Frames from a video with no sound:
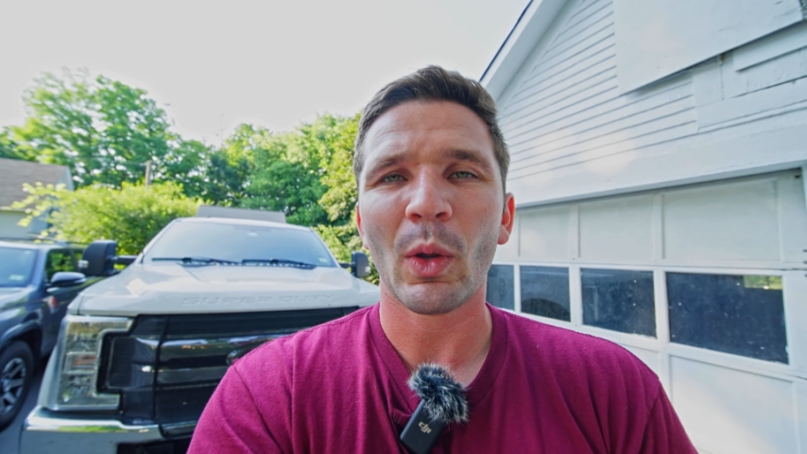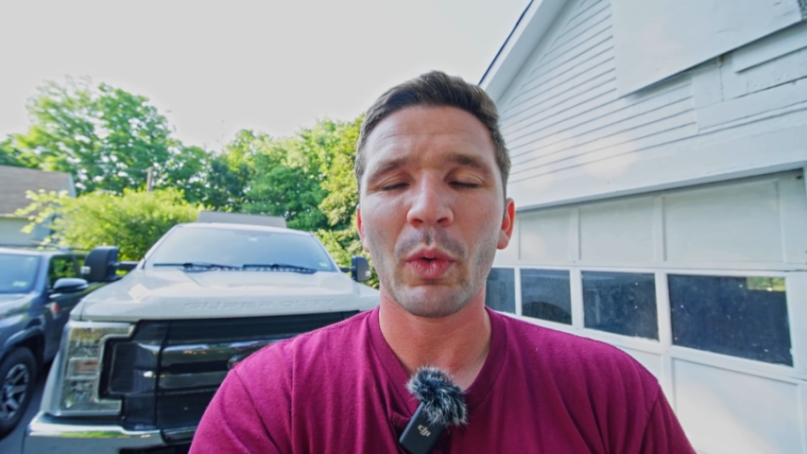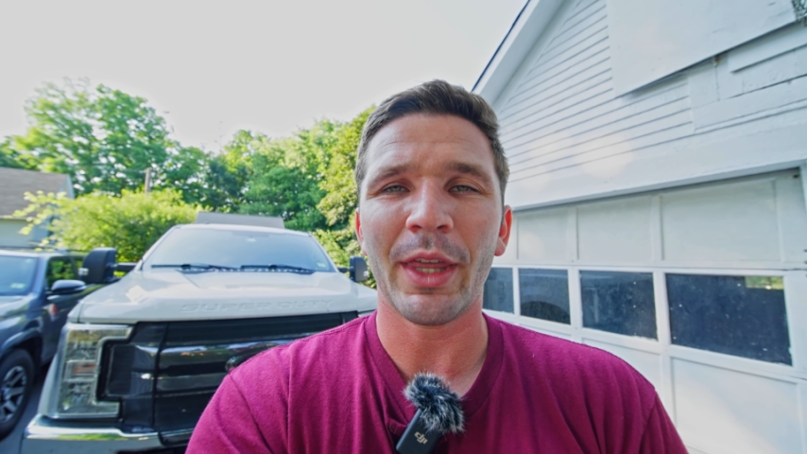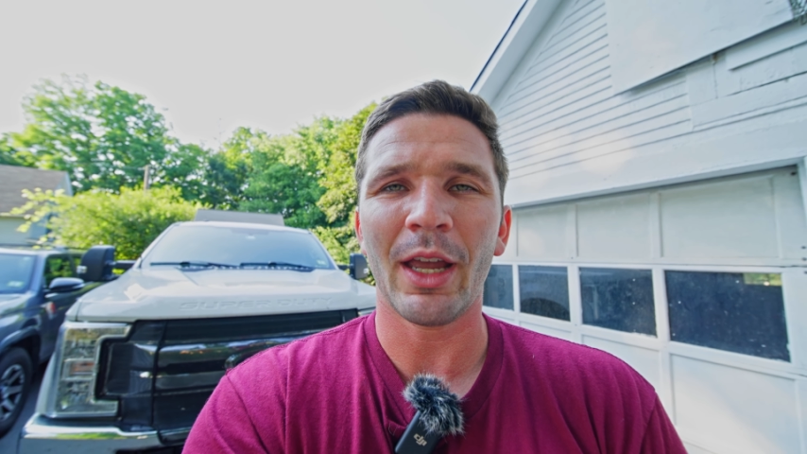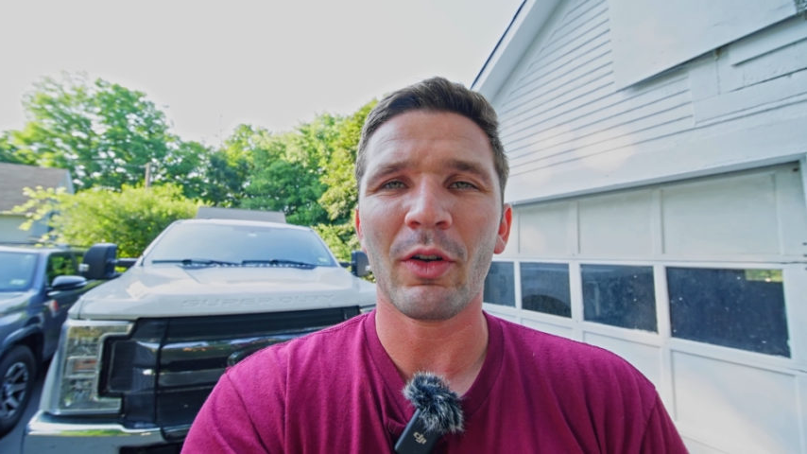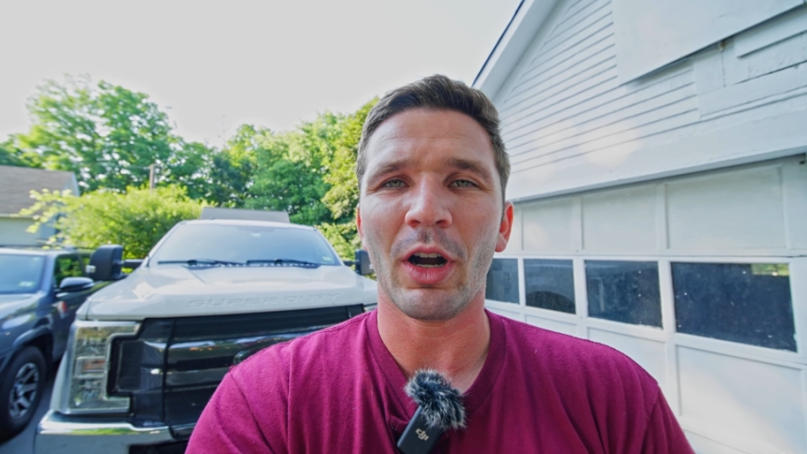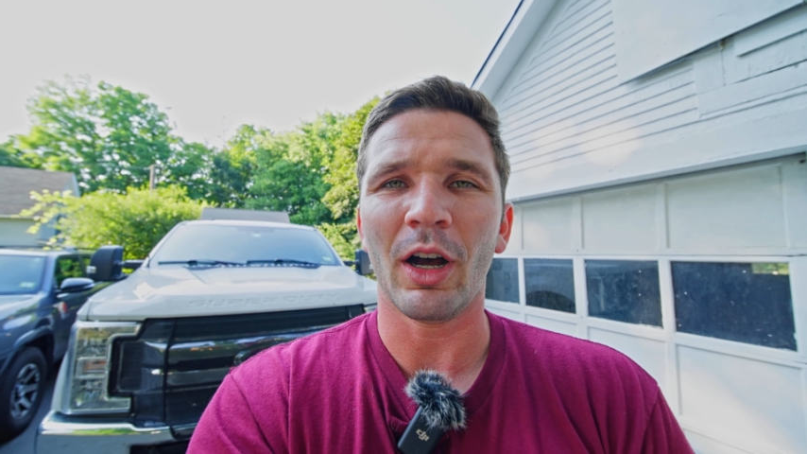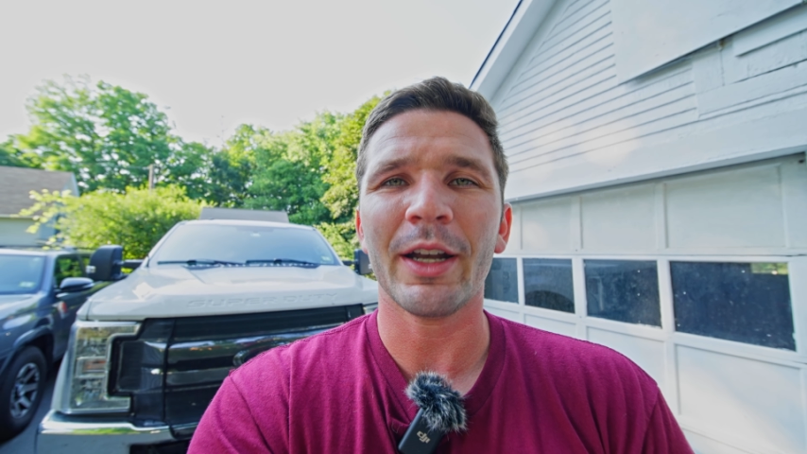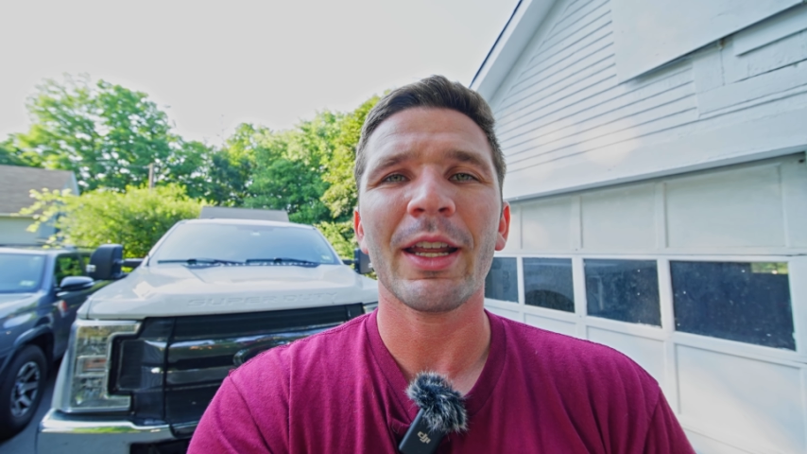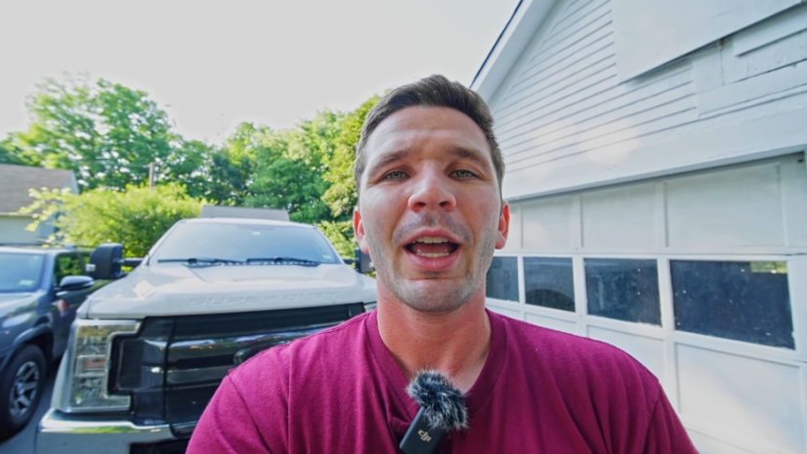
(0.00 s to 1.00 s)
with
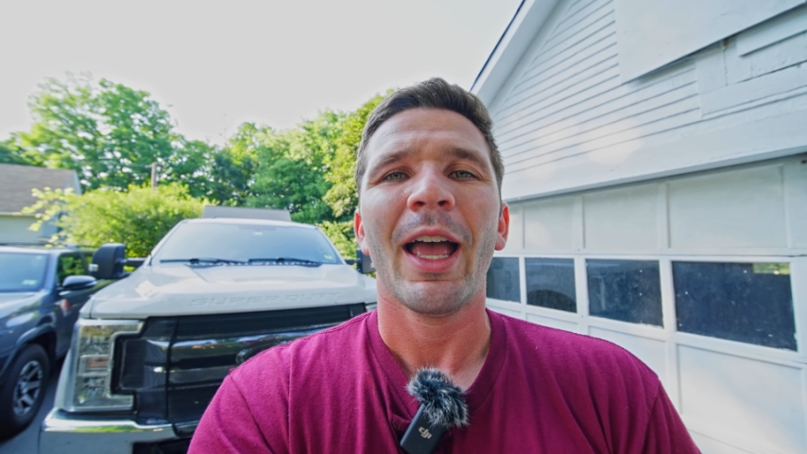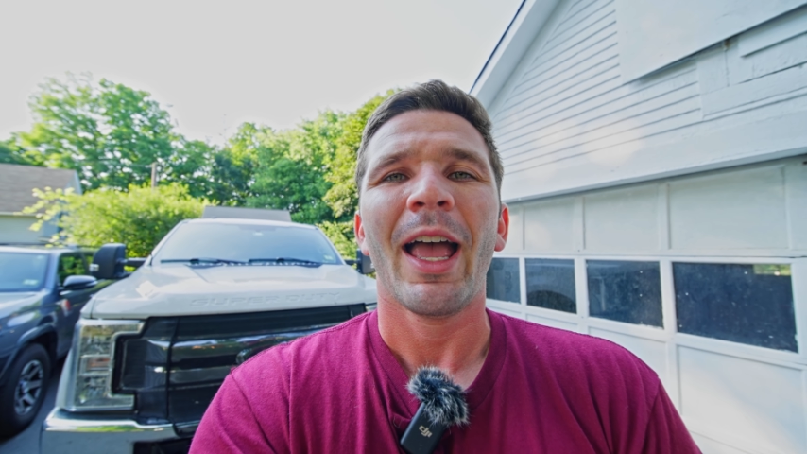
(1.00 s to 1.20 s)
A-Rod,